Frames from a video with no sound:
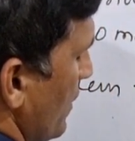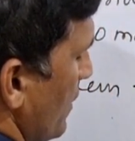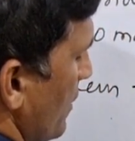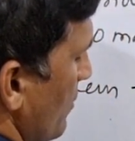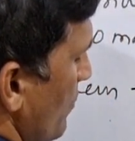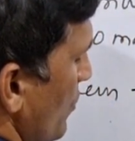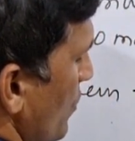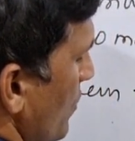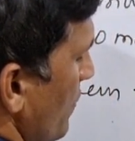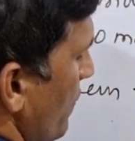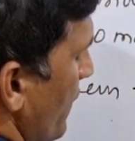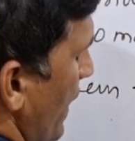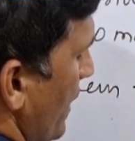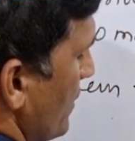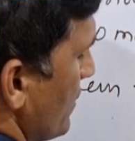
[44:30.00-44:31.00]
the mole
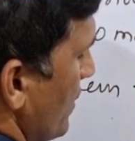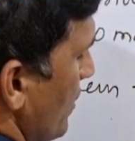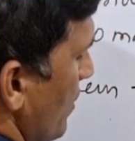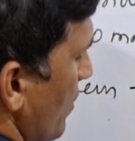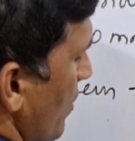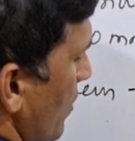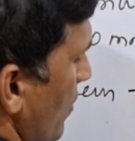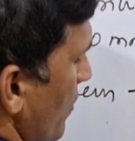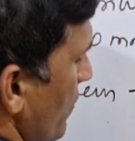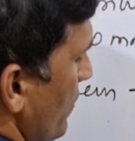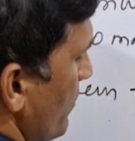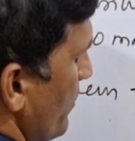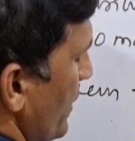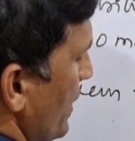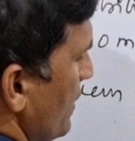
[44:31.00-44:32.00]
fraction
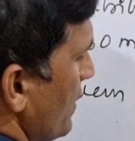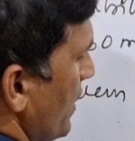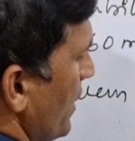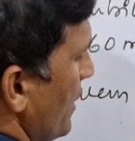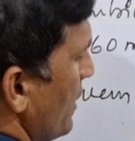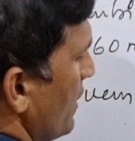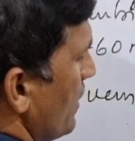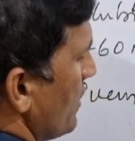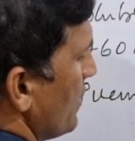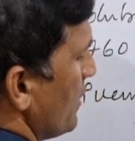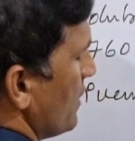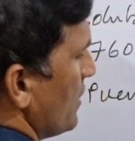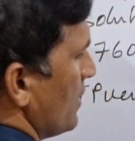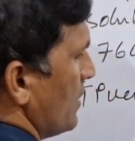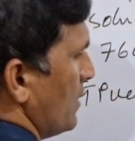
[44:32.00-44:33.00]
of methane
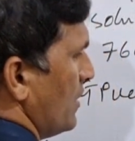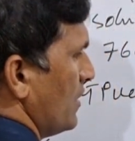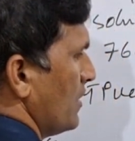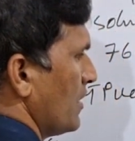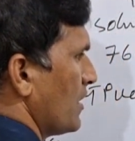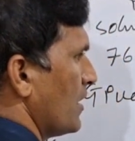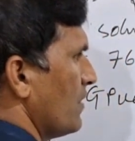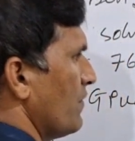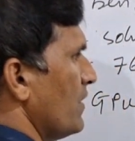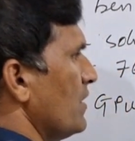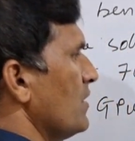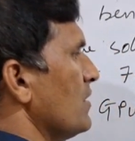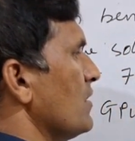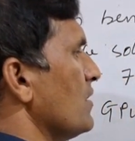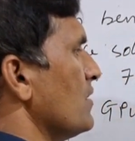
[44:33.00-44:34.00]
in the
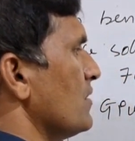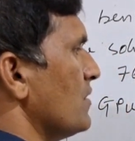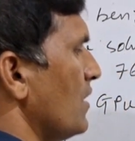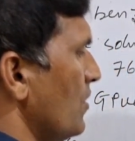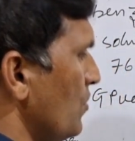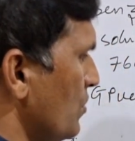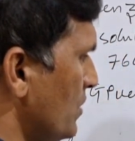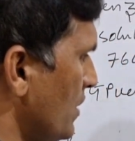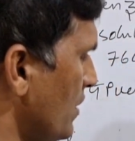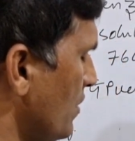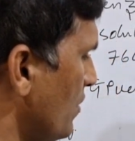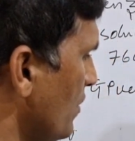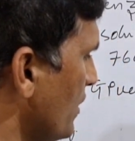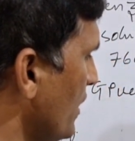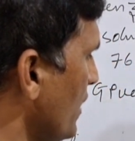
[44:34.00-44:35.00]
given
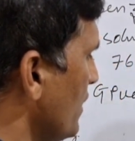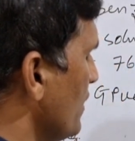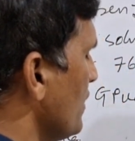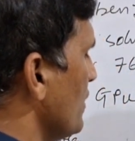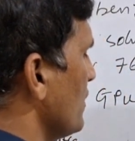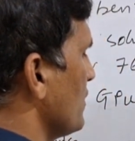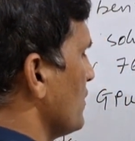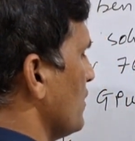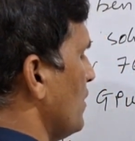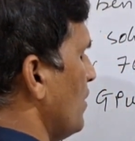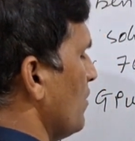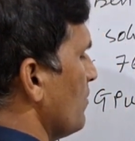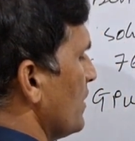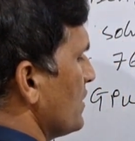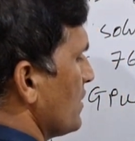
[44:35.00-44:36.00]
solution. Okay, so
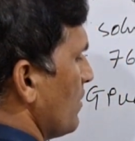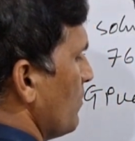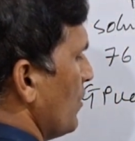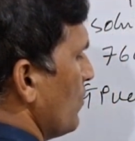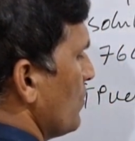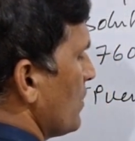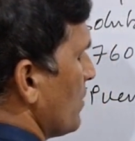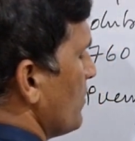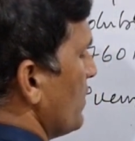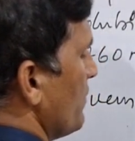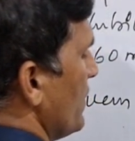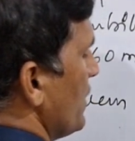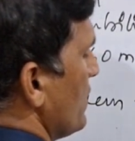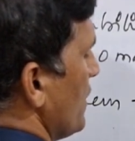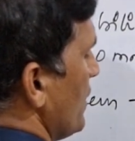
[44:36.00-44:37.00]
how much amount of the
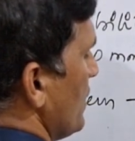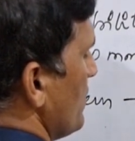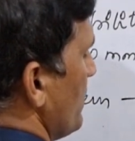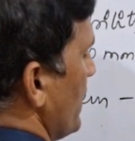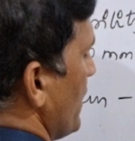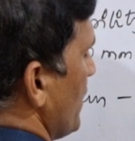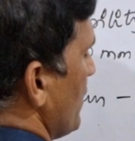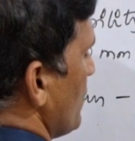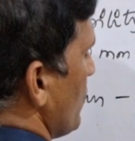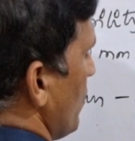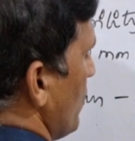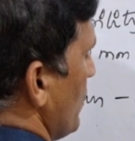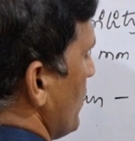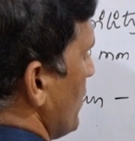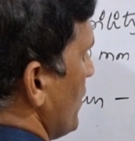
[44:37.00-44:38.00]
methane is being
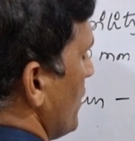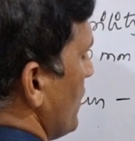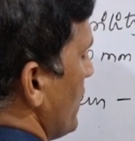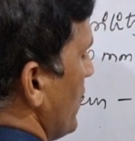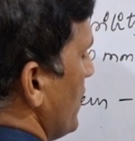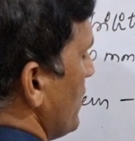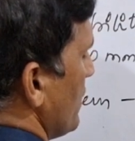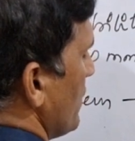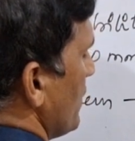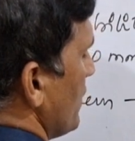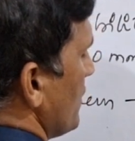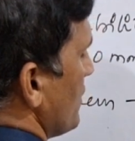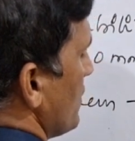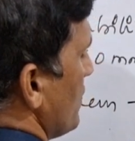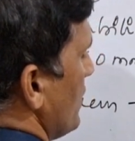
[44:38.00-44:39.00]
dissolved, right?
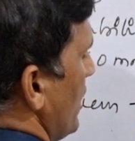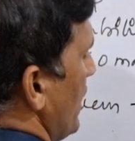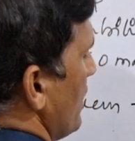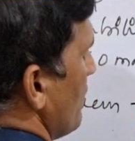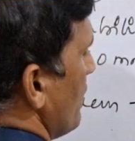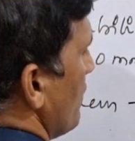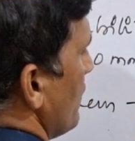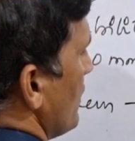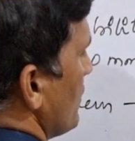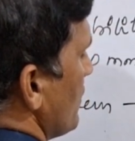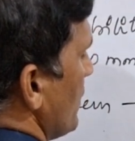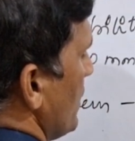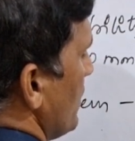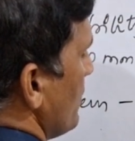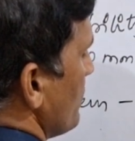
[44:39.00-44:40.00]
So that we will
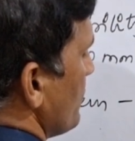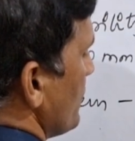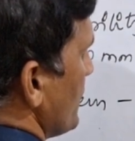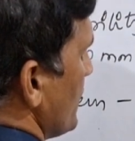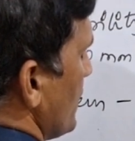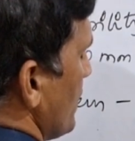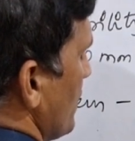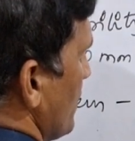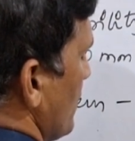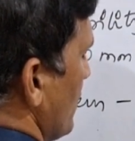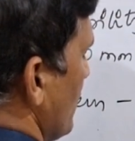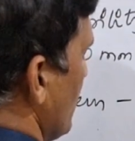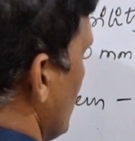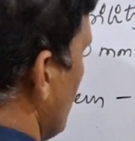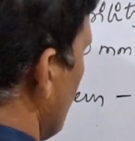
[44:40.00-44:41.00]
see.
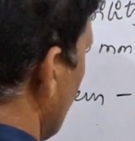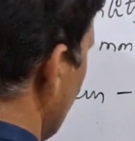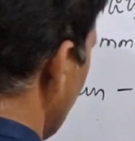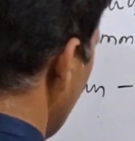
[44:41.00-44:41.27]
So